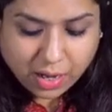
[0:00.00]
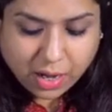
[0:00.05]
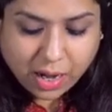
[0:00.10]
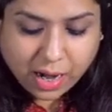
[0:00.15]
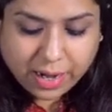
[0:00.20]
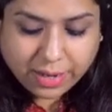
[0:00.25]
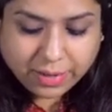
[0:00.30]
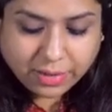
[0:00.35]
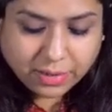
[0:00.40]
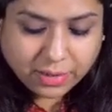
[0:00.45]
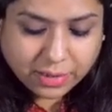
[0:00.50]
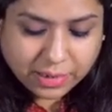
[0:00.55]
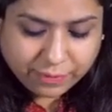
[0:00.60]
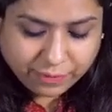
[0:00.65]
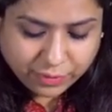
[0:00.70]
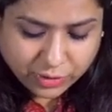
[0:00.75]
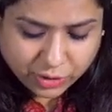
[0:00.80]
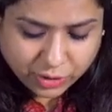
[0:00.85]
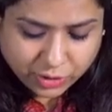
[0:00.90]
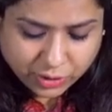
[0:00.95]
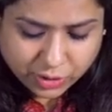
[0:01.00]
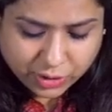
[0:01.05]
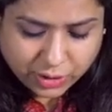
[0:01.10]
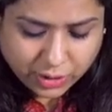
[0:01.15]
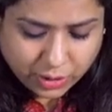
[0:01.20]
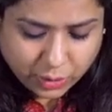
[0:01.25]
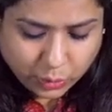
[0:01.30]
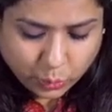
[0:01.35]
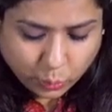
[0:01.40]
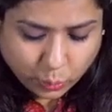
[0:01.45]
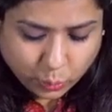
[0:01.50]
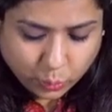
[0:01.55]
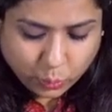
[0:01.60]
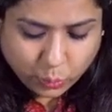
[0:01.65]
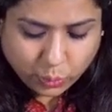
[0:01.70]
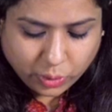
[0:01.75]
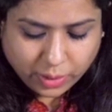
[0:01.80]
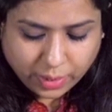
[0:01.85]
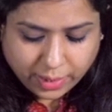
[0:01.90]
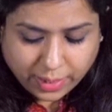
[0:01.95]
Iron deficiency,
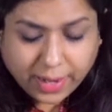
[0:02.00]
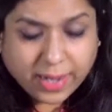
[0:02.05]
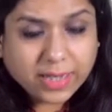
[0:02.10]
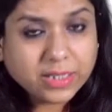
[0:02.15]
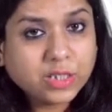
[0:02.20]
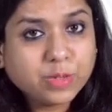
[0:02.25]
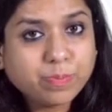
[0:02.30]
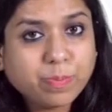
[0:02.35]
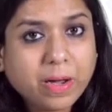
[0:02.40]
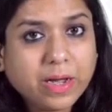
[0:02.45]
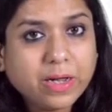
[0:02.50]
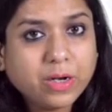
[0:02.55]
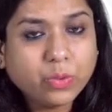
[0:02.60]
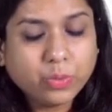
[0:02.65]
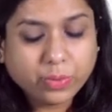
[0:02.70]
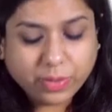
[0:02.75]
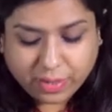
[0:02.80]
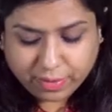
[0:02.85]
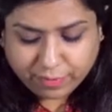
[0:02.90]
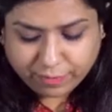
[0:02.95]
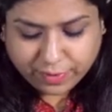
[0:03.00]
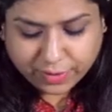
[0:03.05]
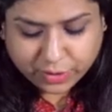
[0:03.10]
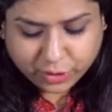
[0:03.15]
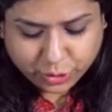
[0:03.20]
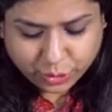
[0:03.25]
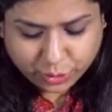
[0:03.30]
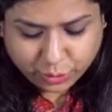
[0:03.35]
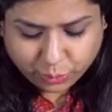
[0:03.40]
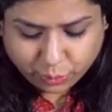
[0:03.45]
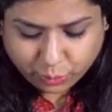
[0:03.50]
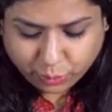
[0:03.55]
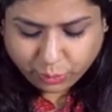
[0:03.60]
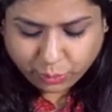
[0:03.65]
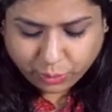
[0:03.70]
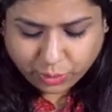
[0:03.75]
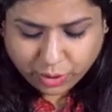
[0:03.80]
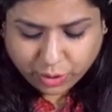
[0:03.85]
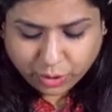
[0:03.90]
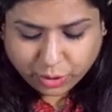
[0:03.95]
no. H. pylori infection,
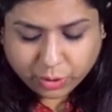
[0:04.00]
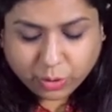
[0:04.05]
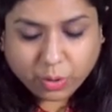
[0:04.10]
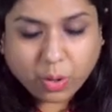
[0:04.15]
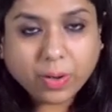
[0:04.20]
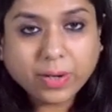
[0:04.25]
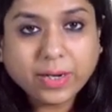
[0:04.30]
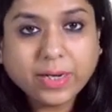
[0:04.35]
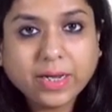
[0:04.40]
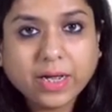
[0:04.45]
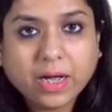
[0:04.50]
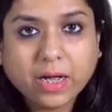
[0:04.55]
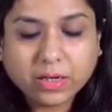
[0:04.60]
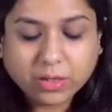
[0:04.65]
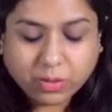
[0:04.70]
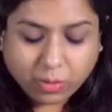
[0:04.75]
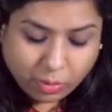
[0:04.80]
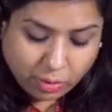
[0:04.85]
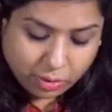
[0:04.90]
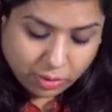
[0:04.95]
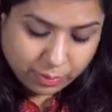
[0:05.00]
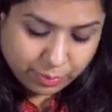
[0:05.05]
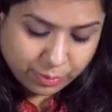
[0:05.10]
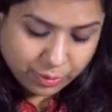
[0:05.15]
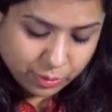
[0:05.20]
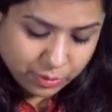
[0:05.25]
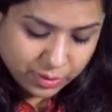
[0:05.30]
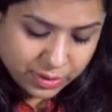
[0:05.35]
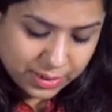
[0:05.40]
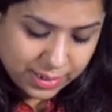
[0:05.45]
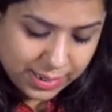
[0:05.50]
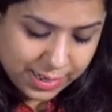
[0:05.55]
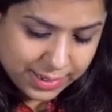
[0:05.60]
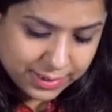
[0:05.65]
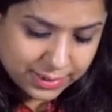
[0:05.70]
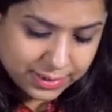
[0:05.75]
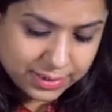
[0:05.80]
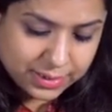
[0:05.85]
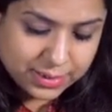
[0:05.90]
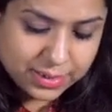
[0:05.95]
no. Chronic alcohol abuse,
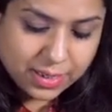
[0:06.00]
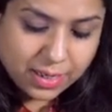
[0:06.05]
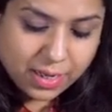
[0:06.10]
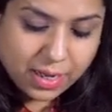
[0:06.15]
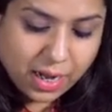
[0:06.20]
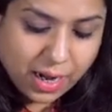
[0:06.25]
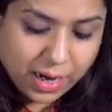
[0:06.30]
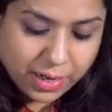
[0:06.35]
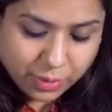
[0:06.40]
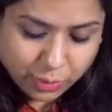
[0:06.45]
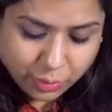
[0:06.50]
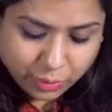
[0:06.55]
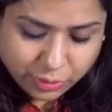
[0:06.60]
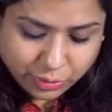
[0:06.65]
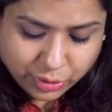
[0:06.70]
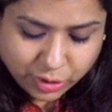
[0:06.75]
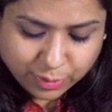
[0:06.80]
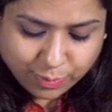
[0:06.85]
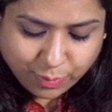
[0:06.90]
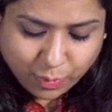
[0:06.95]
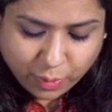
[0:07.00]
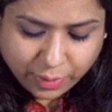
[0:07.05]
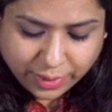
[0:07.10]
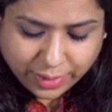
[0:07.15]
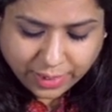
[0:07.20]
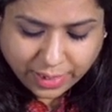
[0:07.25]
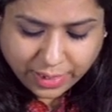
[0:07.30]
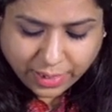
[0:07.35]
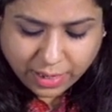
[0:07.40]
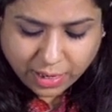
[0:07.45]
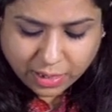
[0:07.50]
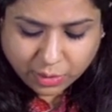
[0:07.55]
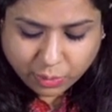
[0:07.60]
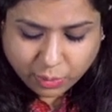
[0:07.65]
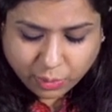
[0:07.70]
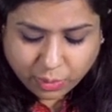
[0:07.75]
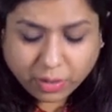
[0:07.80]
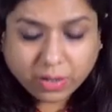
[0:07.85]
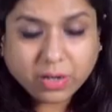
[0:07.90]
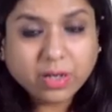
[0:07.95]
yes. I told you smoking and
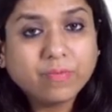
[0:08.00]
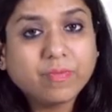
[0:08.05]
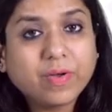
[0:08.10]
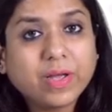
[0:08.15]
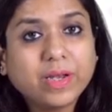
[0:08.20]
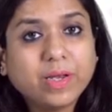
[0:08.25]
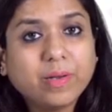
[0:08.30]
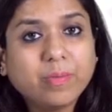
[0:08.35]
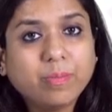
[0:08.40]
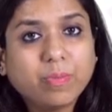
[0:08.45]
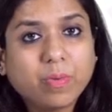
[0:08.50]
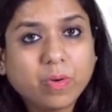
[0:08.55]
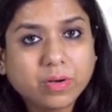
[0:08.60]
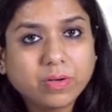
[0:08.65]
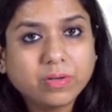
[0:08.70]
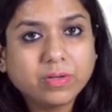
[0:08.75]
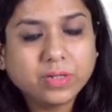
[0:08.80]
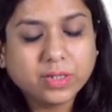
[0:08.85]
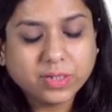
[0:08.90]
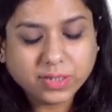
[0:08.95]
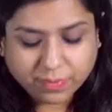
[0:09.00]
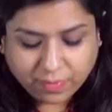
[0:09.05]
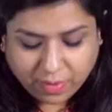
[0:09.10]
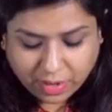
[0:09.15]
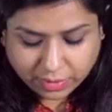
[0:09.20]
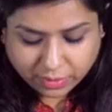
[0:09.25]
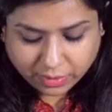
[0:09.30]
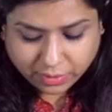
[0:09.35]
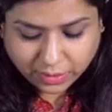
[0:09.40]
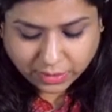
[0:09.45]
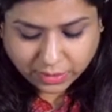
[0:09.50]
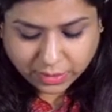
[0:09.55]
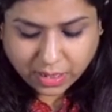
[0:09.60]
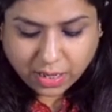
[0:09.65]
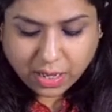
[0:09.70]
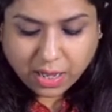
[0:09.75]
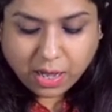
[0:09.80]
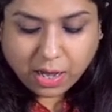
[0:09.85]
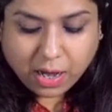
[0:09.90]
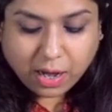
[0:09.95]
alcohol are very important risk factors.
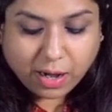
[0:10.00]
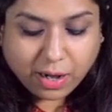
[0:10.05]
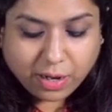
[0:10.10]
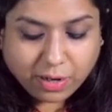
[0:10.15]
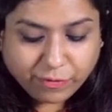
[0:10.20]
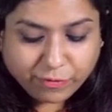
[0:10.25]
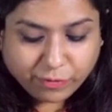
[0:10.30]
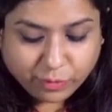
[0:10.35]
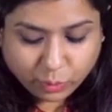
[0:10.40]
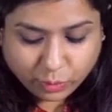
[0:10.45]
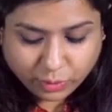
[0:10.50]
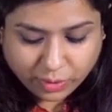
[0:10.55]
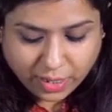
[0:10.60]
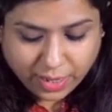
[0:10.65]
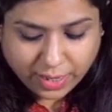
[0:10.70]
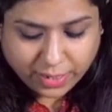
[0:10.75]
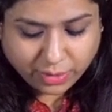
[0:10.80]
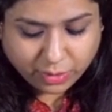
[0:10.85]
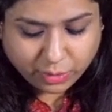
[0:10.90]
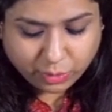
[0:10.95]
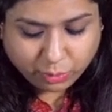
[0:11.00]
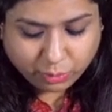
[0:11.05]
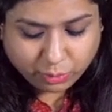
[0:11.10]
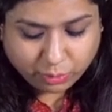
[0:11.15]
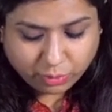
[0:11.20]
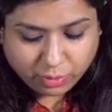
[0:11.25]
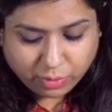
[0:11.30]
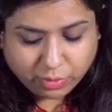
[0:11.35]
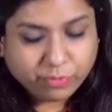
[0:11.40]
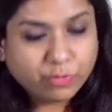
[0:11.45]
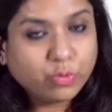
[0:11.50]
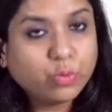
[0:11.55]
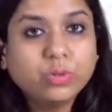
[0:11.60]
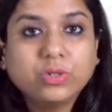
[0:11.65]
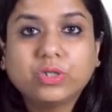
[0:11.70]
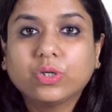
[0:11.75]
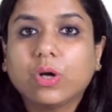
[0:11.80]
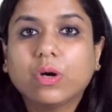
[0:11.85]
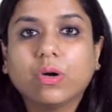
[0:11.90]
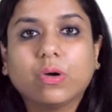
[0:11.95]
High fruit diet, no.
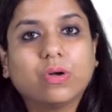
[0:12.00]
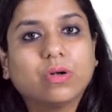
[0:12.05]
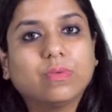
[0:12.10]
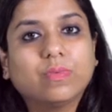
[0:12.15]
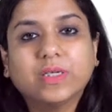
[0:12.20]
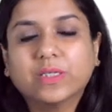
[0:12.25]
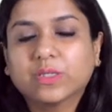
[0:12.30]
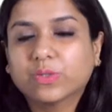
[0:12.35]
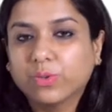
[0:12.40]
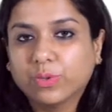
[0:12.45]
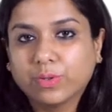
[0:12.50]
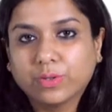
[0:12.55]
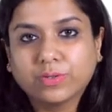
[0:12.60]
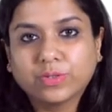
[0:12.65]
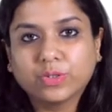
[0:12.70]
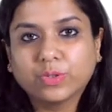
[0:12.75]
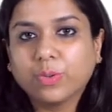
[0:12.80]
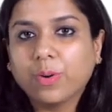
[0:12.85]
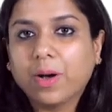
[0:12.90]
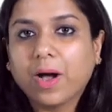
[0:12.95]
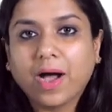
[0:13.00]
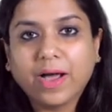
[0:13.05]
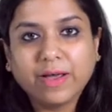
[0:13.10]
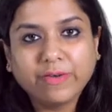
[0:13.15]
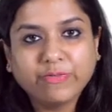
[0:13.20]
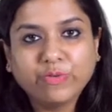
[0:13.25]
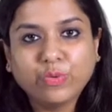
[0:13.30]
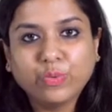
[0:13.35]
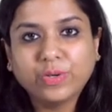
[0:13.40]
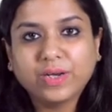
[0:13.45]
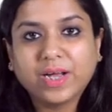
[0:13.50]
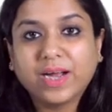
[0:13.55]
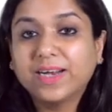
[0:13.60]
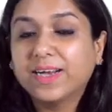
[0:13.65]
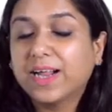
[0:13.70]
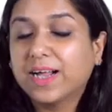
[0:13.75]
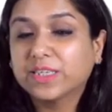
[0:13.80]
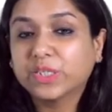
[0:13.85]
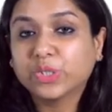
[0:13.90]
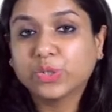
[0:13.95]
Fruits are always good. So high fruit
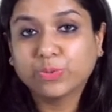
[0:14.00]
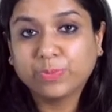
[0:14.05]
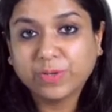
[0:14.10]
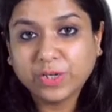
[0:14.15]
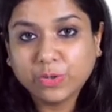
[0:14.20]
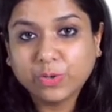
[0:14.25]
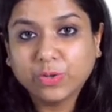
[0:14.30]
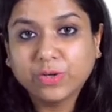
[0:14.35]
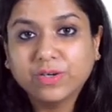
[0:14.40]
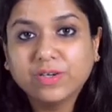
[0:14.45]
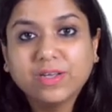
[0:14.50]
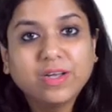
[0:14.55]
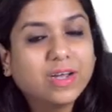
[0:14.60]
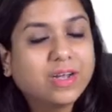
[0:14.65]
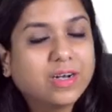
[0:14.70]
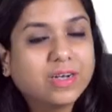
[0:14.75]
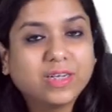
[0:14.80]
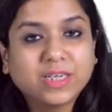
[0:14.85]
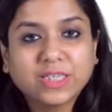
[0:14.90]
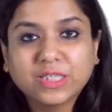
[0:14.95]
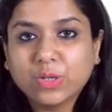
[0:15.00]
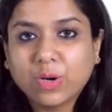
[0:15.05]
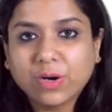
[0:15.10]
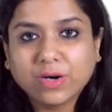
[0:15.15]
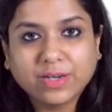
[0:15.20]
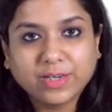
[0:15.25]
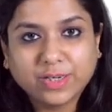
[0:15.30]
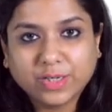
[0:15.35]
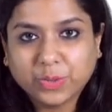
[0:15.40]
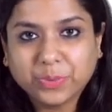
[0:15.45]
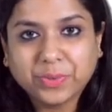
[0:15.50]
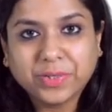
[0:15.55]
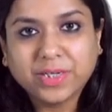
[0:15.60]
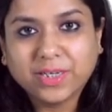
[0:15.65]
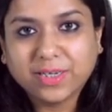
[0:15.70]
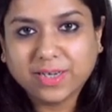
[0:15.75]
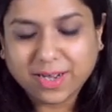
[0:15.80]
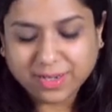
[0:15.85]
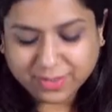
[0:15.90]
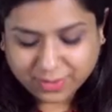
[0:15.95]
diet has to be good, does not lead to
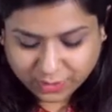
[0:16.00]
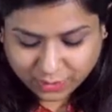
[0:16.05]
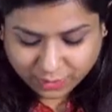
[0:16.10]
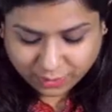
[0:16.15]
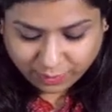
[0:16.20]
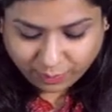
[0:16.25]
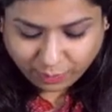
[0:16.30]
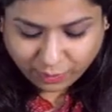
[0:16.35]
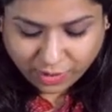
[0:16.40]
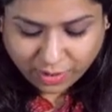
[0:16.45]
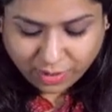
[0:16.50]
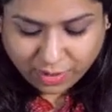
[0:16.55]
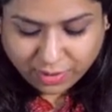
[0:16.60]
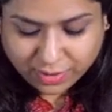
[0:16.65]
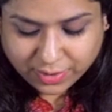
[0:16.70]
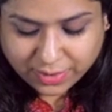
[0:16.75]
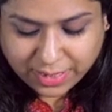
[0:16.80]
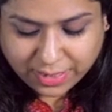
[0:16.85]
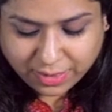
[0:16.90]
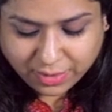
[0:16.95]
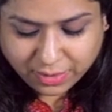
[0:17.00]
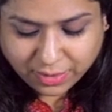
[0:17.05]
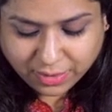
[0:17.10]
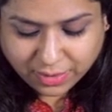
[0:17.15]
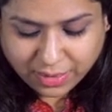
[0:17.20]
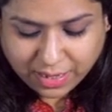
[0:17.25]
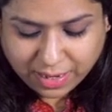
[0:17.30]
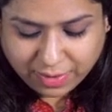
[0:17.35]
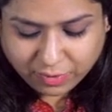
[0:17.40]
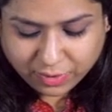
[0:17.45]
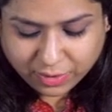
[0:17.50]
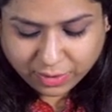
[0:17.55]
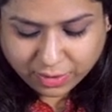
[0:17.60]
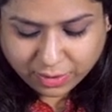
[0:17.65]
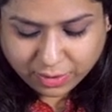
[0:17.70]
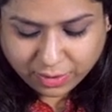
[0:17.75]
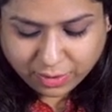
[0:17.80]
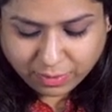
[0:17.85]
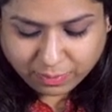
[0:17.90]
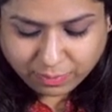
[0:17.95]
any cancer. Zenker's
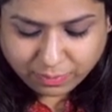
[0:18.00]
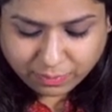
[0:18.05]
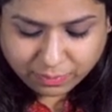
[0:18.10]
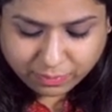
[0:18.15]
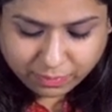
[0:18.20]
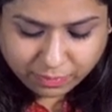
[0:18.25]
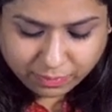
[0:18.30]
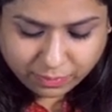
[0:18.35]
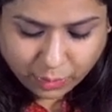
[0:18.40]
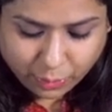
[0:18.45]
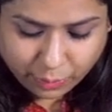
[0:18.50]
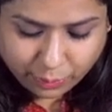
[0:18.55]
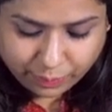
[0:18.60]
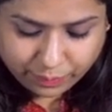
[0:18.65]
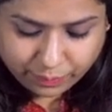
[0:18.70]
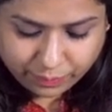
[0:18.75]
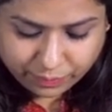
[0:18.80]
diverticulum, no.